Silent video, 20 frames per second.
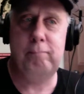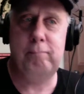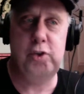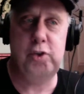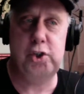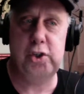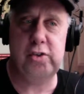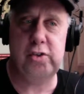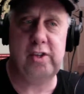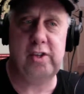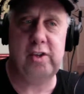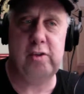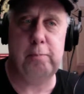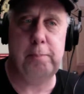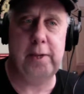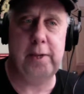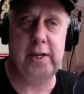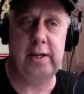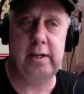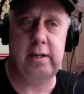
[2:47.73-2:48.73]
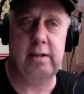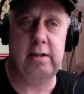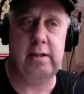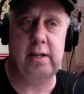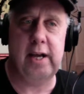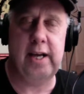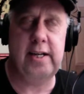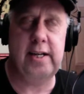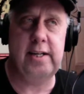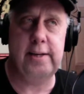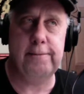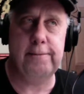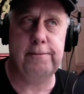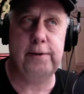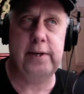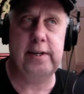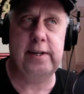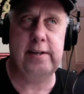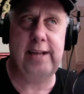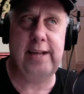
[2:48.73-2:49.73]
just has been a
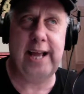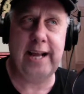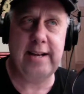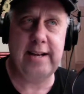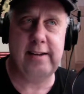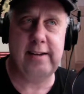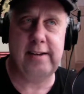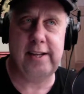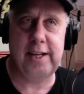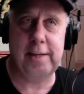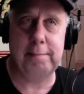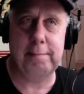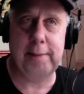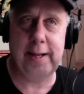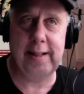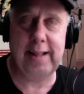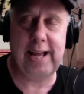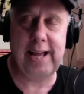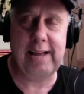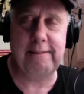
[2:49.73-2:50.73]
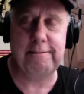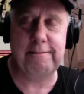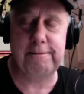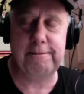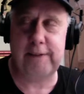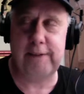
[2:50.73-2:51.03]
different entity in my life,